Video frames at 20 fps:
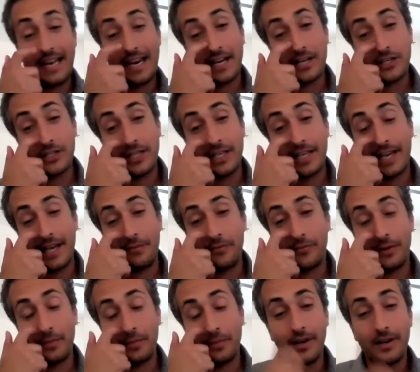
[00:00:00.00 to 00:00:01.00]
it actually came
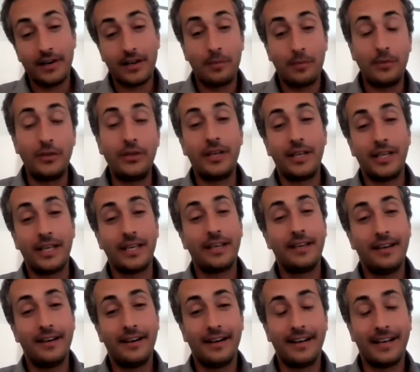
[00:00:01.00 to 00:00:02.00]
from our
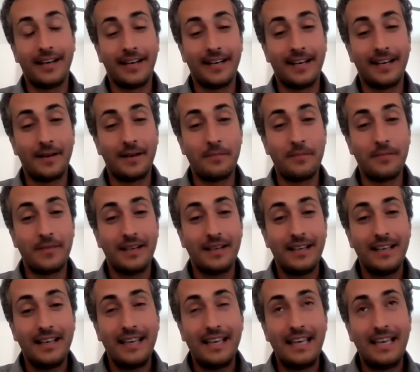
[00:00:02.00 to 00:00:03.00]
community. Um,
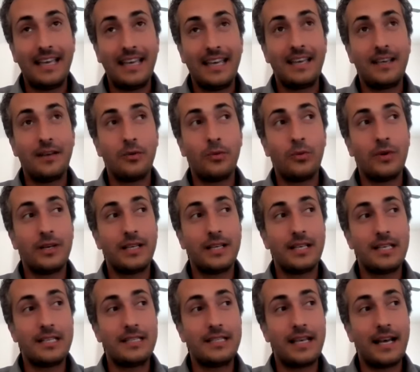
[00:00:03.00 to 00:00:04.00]
it
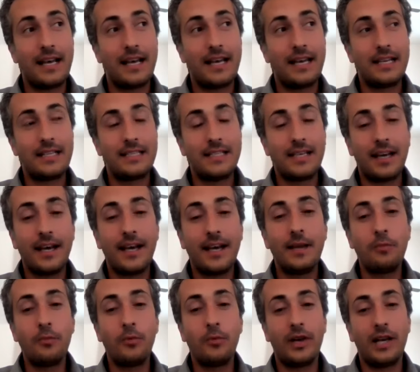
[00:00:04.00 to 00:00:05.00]
was at a
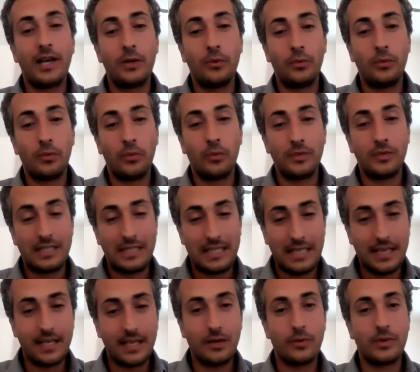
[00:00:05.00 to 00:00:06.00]
time when
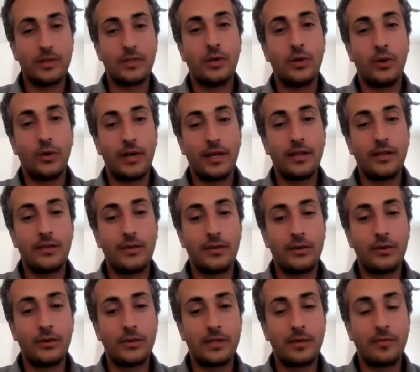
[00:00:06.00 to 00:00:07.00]
Tiyya was going
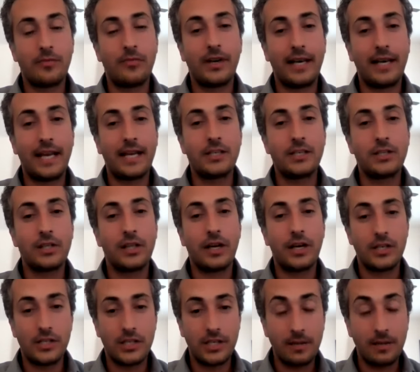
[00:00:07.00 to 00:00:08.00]
through some financial
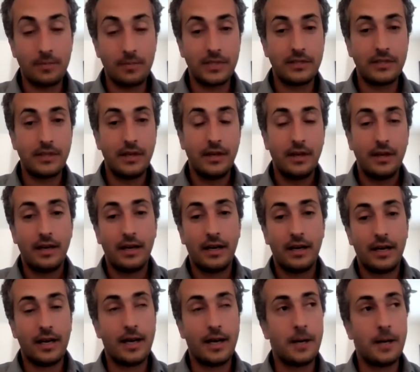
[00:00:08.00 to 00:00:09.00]
hardships.
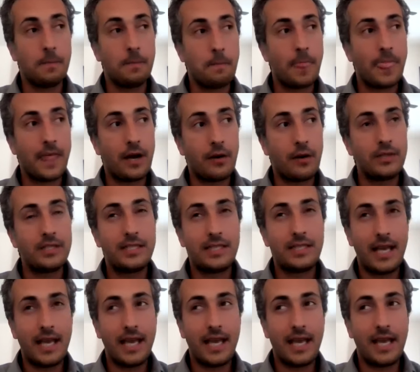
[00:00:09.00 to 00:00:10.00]
Um, I would
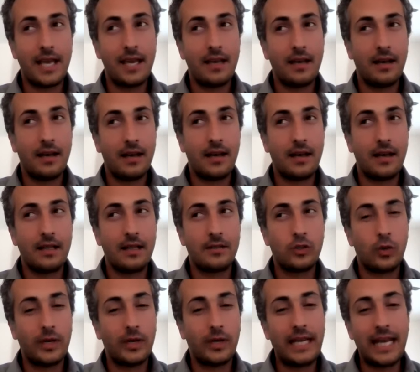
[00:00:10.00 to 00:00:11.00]
say uh,
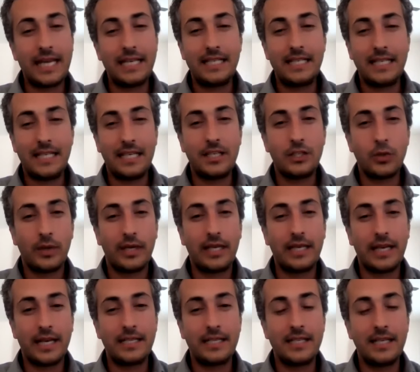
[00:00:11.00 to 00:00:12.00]
2018,
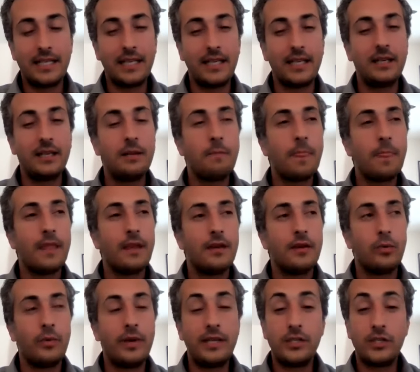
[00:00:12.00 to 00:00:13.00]
2019,
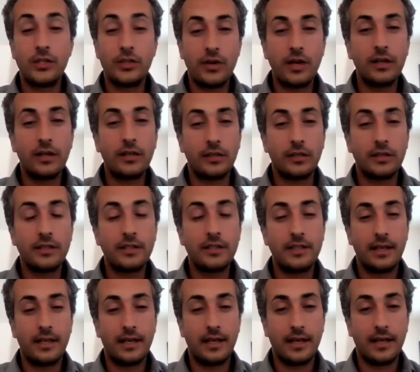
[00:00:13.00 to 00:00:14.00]
we
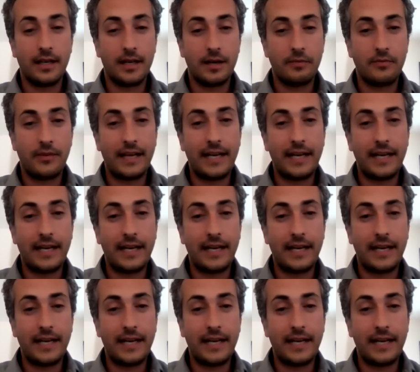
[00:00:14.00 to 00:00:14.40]
struggled uh,